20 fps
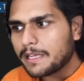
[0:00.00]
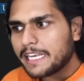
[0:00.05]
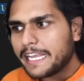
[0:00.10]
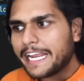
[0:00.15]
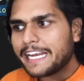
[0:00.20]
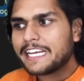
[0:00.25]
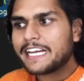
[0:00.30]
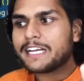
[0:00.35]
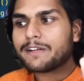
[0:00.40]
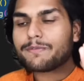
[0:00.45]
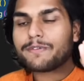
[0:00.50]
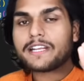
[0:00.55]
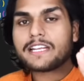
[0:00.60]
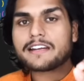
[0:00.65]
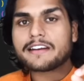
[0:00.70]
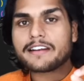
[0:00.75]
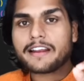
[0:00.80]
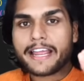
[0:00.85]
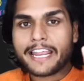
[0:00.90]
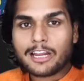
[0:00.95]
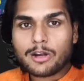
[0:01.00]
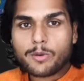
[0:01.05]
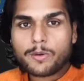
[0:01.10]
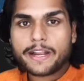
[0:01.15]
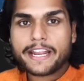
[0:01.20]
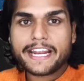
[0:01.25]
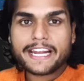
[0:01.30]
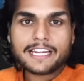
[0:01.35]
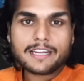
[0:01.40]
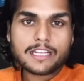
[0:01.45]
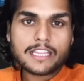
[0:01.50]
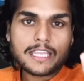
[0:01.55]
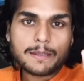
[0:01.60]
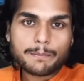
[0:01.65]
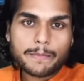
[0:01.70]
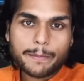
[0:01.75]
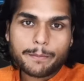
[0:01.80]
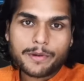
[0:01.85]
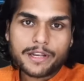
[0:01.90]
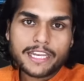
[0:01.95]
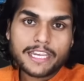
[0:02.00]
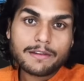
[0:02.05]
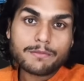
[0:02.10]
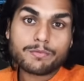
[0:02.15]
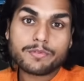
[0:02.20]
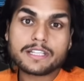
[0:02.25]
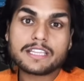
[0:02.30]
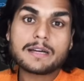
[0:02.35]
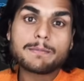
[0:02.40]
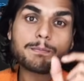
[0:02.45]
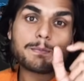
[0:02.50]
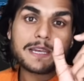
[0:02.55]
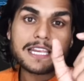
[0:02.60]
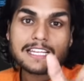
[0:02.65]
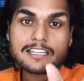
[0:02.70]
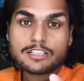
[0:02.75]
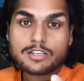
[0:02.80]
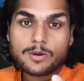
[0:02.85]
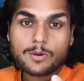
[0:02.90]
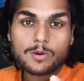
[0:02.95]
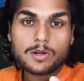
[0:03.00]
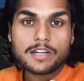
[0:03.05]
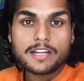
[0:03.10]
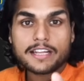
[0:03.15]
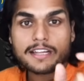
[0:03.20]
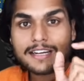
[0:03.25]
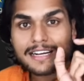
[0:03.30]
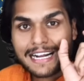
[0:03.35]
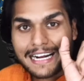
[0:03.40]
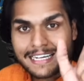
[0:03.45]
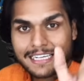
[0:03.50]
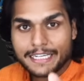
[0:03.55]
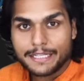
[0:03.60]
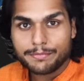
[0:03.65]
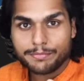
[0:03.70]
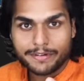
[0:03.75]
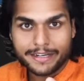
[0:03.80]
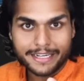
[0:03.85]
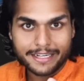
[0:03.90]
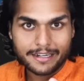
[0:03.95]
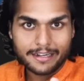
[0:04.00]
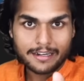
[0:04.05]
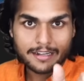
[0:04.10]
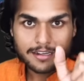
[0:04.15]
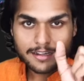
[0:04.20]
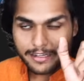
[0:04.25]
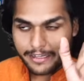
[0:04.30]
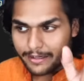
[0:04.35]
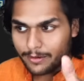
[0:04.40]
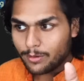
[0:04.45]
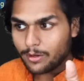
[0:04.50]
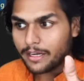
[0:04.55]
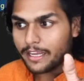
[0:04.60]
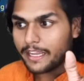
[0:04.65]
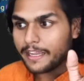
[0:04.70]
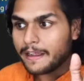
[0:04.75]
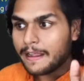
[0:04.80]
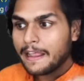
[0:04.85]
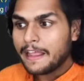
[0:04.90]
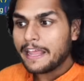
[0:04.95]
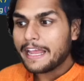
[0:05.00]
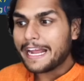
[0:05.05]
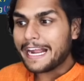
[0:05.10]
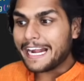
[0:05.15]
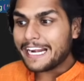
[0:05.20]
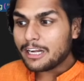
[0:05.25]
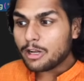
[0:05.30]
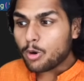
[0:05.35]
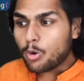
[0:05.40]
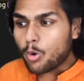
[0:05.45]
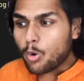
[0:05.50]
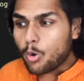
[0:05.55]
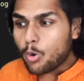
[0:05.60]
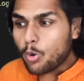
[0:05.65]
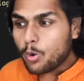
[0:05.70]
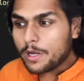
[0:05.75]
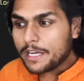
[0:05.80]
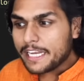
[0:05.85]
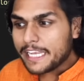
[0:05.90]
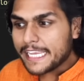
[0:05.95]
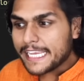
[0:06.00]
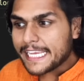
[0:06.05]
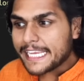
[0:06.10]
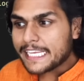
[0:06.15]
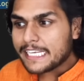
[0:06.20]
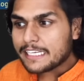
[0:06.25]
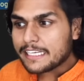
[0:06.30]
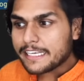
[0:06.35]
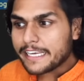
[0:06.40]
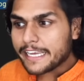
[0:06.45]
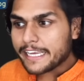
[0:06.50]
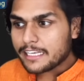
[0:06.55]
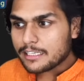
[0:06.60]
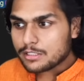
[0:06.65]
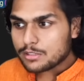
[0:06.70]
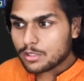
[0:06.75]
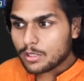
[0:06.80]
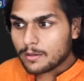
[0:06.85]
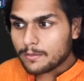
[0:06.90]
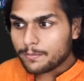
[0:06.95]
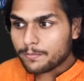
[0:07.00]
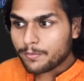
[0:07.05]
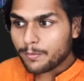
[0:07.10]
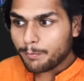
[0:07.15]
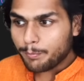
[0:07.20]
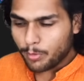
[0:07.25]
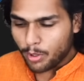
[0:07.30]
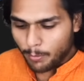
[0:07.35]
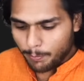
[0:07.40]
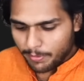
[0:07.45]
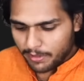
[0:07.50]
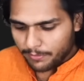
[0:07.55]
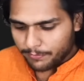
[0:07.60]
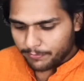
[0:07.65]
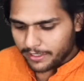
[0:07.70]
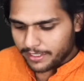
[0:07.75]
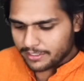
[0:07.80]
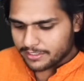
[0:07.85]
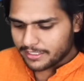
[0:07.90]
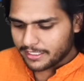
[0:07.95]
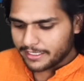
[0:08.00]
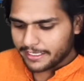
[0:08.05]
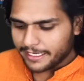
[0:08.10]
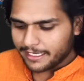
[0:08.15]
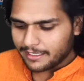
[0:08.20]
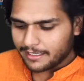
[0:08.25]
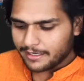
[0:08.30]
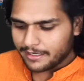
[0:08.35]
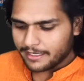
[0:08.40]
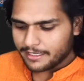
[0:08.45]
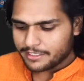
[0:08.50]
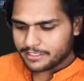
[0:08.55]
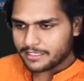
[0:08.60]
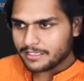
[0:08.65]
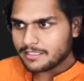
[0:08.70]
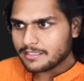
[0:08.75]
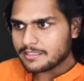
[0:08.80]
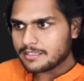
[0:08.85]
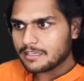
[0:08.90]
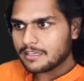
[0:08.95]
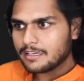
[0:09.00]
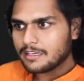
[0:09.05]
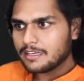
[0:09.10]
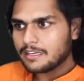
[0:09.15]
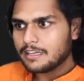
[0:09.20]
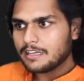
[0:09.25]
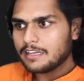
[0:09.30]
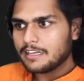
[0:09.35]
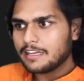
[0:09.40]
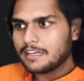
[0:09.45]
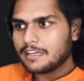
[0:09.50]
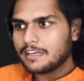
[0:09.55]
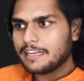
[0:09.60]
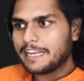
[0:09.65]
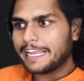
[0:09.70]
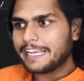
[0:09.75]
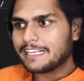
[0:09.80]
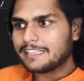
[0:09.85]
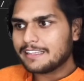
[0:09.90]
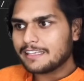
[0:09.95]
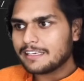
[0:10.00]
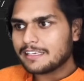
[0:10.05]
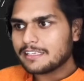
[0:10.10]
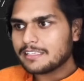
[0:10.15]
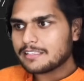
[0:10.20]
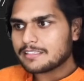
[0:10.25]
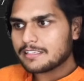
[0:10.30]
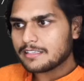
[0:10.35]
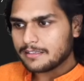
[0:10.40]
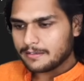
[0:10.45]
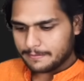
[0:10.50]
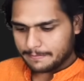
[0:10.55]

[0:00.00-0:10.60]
and it will allocate the memory with a placeholder undefined. Okay, and only in case of proper function declarations like this,